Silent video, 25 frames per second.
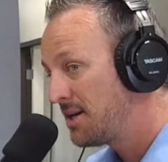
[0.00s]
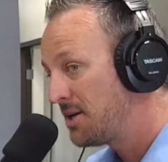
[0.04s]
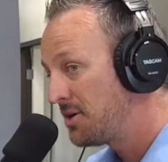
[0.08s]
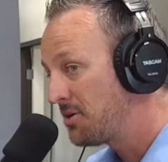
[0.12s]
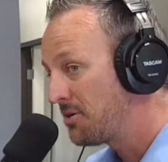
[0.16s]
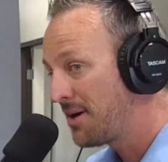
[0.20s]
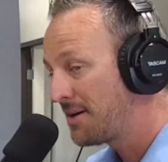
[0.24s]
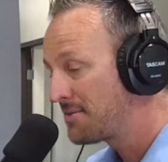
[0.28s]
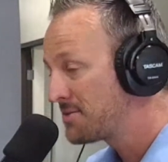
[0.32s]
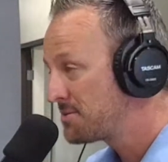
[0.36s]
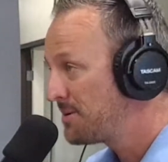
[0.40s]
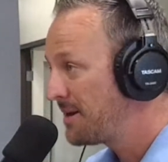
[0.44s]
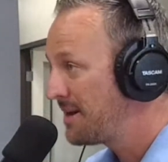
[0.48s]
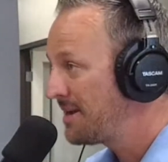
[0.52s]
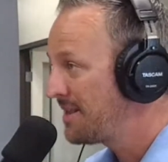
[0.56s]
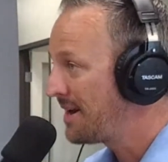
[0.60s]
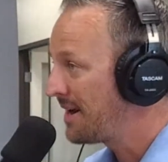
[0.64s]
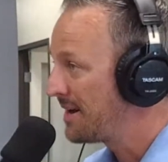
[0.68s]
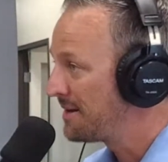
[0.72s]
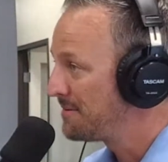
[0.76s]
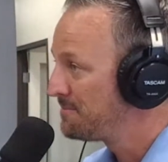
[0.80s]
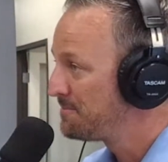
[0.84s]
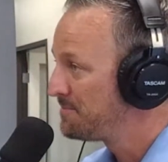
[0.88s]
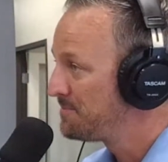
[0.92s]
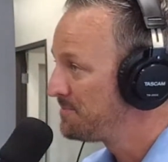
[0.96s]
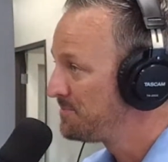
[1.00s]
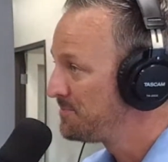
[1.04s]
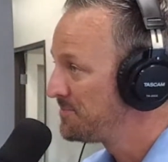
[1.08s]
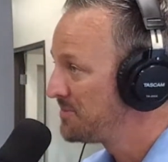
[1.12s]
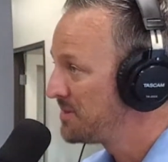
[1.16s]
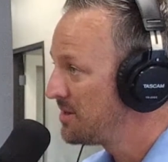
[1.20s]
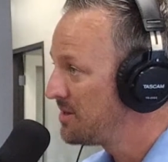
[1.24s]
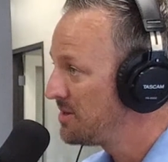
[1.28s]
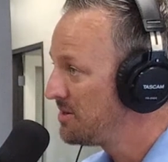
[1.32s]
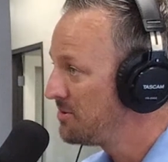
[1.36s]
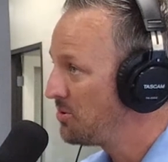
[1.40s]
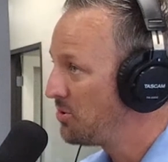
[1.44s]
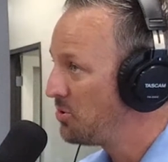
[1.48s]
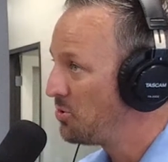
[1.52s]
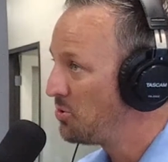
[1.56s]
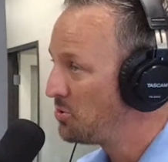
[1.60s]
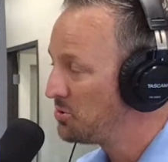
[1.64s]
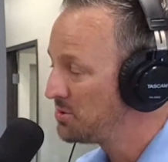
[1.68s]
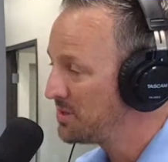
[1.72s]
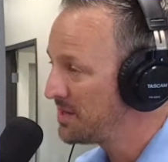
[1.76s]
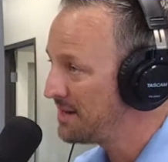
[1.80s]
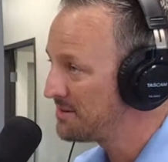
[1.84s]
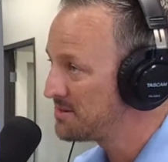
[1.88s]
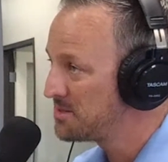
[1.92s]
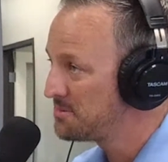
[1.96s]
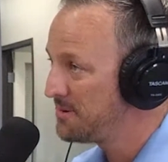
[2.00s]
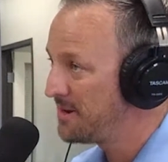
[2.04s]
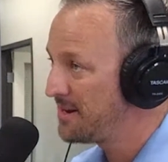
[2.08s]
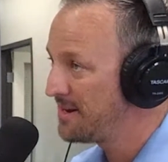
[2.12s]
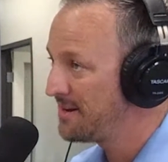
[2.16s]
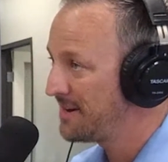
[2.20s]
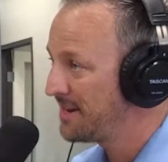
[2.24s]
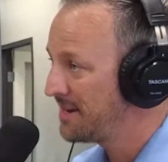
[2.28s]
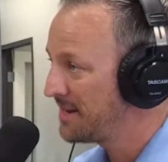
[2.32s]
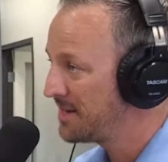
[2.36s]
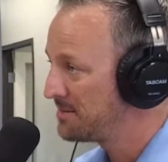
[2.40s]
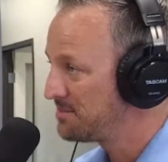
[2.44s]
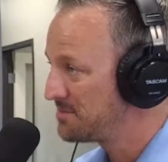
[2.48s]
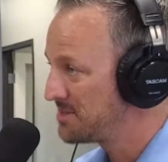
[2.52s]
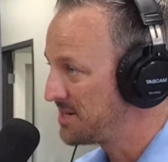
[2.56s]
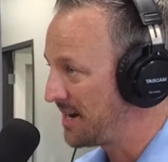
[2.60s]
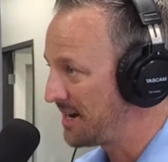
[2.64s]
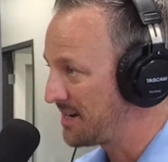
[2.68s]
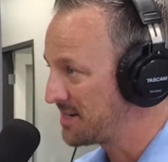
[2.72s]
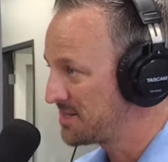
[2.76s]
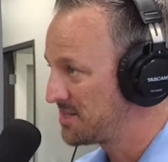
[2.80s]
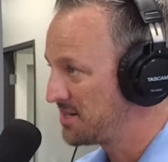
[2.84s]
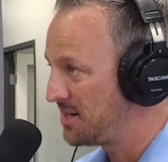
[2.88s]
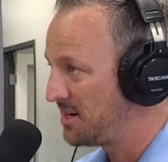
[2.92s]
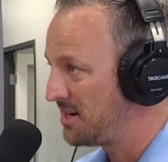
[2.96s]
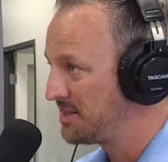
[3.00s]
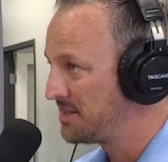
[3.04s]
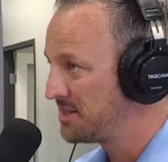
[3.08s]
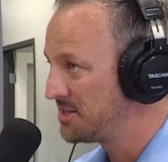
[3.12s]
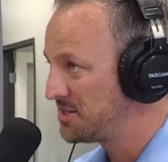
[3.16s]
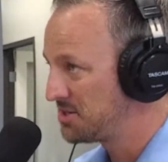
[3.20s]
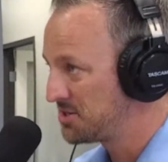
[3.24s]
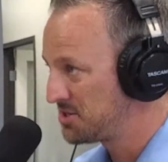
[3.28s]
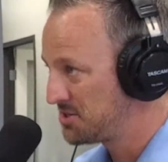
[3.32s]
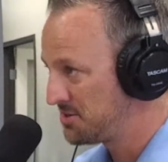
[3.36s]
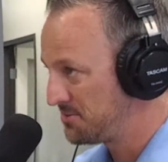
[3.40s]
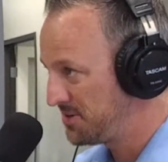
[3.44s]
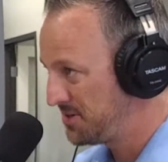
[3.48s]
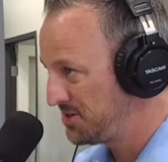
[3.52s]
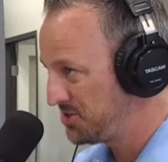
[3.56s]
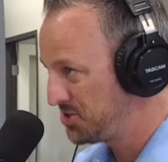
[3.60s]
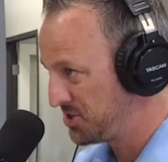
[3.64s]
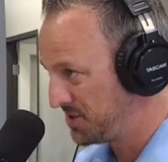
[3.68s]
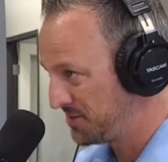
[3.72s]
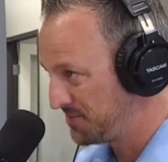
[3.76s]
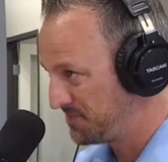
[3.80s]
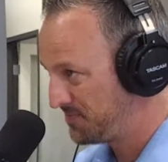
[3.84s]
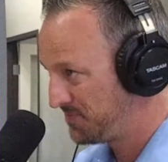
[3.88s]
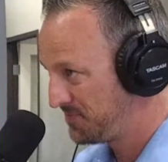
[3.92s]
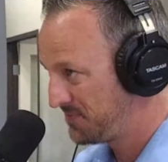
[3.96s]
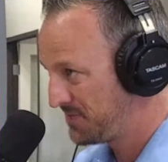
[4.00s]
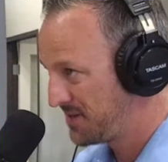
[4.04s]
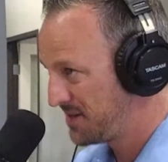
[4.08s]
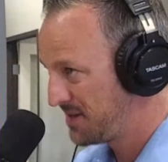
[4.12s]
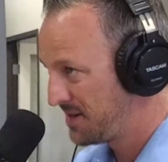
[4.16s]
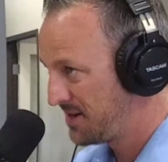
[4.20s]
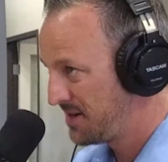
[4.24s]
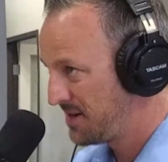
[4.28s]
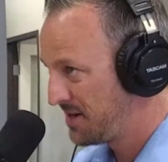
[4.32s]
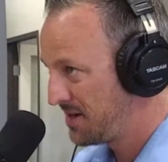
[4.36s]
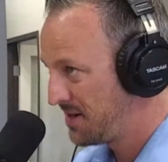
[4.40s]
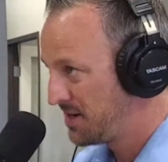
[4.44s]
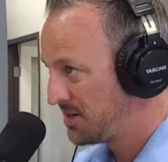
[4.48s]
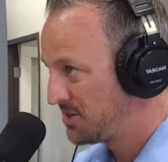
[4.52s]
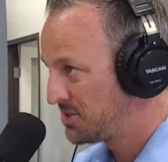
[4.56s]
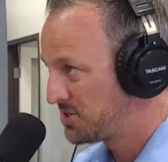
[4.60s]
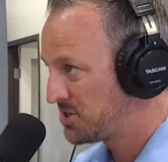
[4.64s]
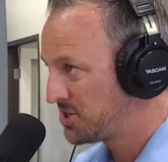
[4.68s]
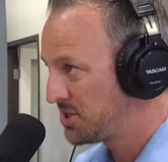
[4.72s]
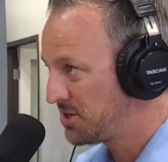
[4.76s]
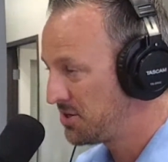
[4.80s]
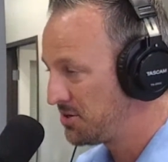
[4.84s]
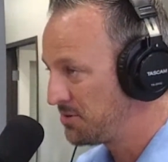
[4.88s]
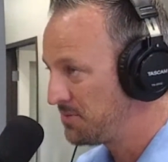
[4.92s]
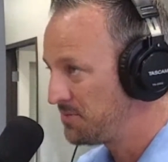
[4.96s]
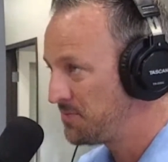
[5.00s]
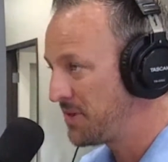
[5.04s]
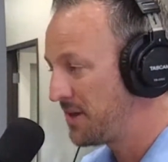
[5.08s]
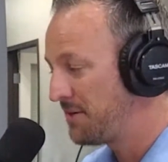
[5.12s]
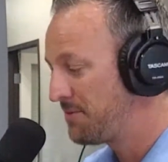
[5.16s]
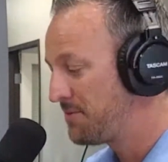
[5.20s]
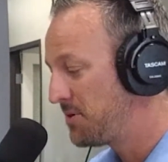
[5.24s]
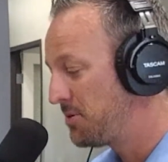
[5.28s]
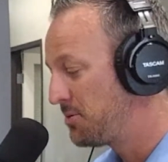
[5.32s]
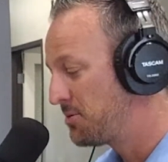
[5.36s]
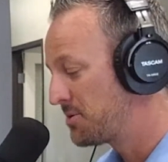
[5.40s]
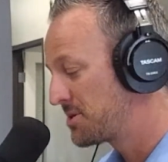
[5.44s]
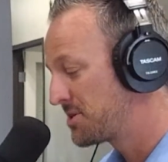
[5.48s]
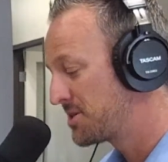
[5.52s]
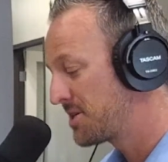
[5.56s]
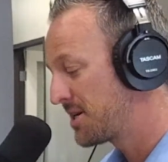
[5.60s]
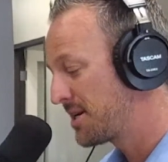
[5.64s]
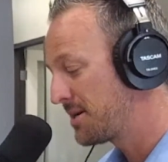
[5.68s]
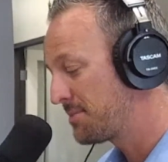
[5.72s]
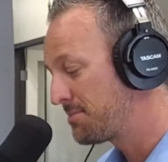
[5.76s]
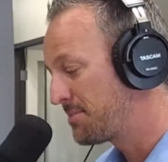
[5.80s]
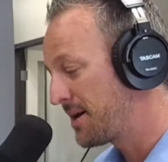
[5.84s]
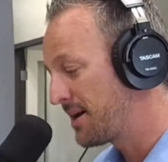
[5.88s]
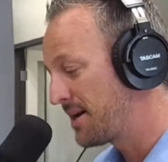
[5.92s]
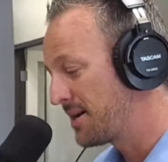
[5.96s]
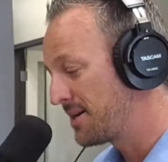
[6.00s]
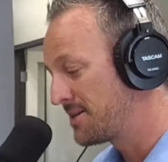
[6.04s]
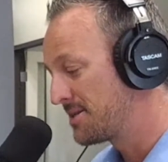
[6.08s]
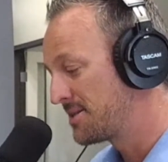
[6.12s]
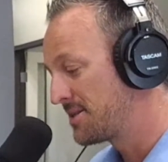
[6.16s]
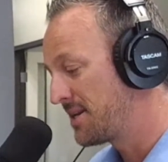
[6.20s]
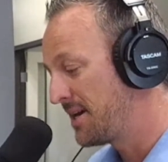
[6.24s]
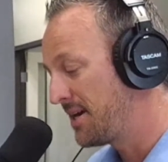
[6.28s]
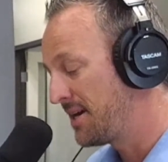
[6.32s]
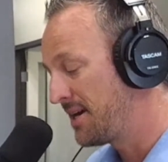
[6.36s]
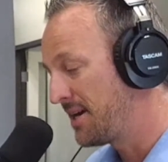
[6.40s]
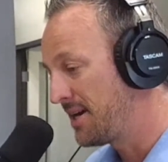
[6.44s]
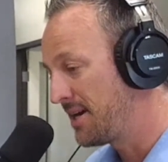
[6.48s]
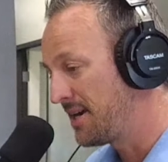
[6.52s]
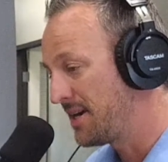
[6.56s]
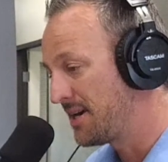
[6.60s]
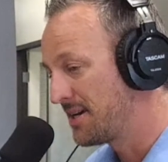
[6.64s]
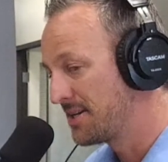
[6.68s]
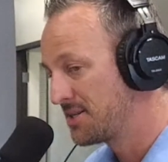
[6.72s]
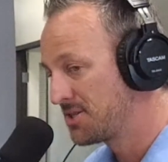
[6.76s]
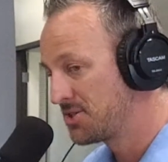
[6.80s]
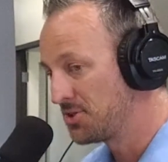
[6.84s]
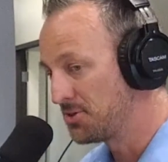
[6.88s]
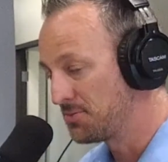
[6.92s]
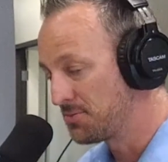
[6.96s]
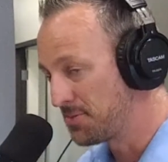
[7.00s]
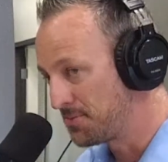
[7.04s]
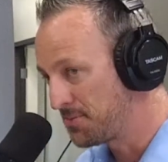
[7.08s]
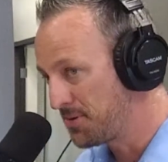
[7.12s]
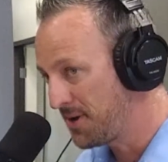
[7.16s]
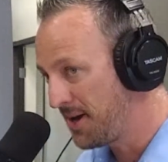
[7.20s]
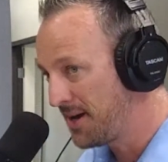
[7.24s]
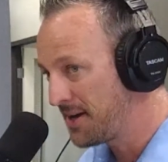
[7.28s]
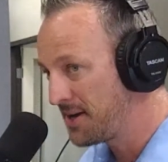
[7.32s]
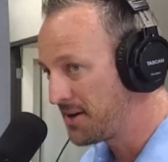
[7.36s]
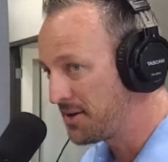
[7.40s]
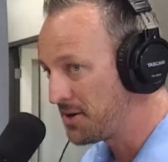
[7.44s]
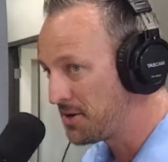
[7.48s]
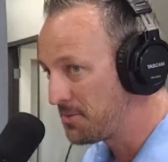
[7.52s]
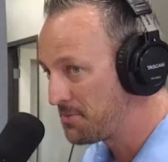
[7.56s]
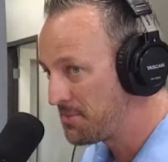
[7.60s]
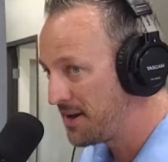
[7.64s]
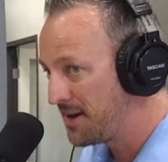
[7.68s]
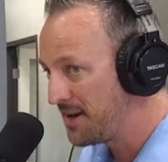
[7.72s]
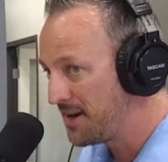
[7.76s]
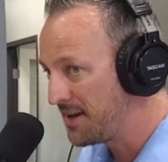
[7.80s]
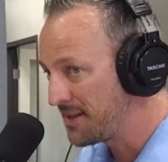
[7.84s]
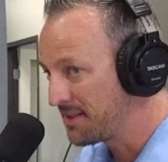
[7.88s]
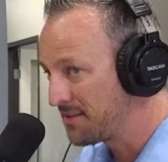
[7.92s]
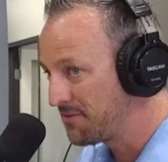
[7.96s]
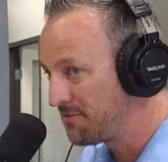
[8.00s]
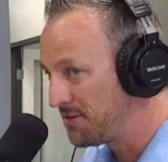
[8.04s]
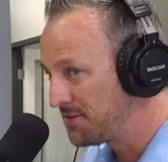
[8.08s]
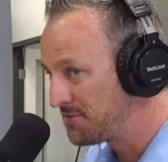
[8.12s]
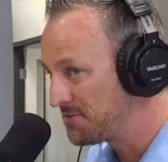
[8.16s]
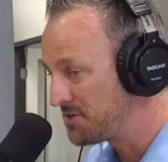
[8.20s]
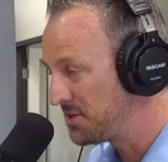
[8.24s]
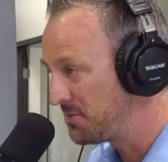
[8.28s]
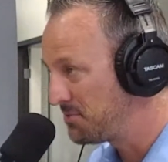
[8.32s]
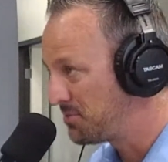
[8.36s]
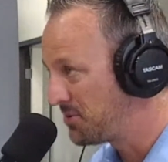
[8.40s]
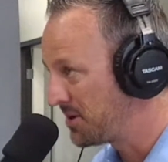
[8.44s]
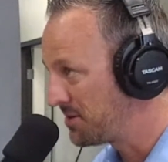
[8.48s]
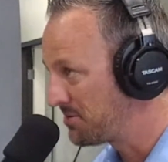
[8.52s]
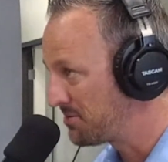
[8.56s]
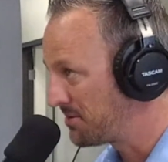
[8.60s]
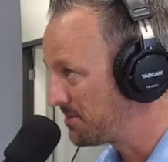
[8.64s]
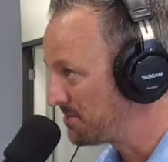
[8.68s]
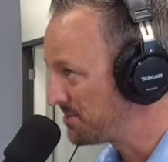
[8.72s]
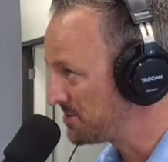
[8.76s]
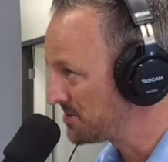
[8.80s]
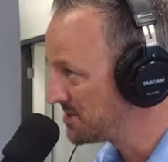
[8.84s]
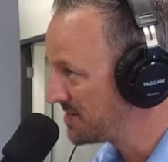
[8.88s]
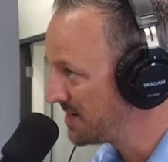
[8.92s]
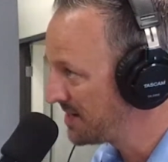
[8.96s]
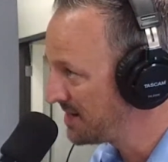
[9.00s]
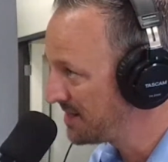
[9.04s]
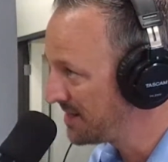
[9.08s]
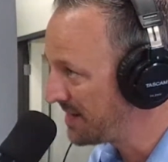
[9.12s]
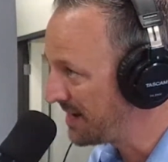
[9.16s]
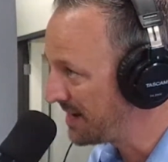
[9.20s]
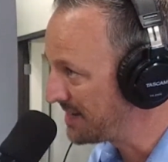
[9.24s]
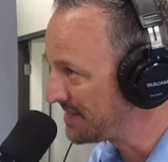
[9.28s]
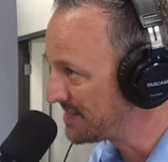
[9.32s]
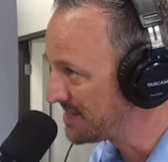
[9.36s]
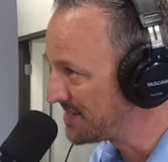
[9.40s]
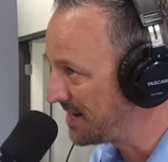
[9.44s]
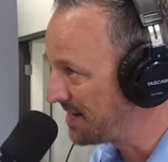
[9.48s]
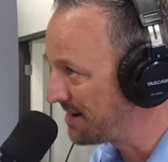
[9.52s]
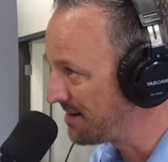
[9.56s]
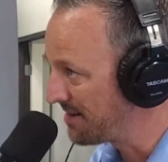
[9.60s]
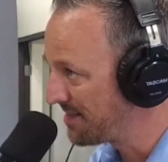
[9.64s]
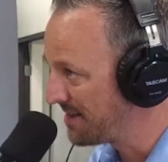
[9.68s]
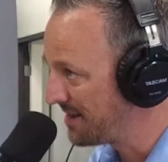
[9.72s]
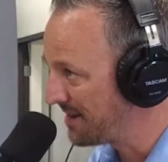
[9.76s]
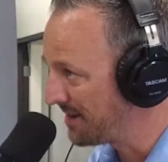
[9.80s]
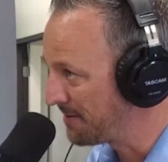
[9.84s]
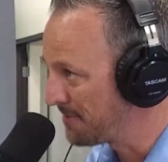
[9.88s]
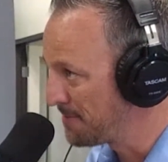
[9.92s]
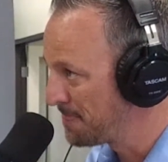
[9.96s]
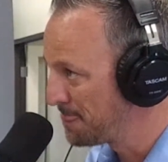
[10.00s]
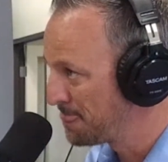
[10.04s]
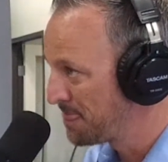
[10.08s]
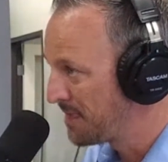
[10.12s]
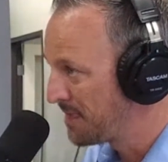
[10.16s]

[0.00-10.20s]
you don't have to pay that. You only have to pay your income tax on the distribution. So if you were set up as a sole proprietor, you're paying fifteen point three percent on that entire thing.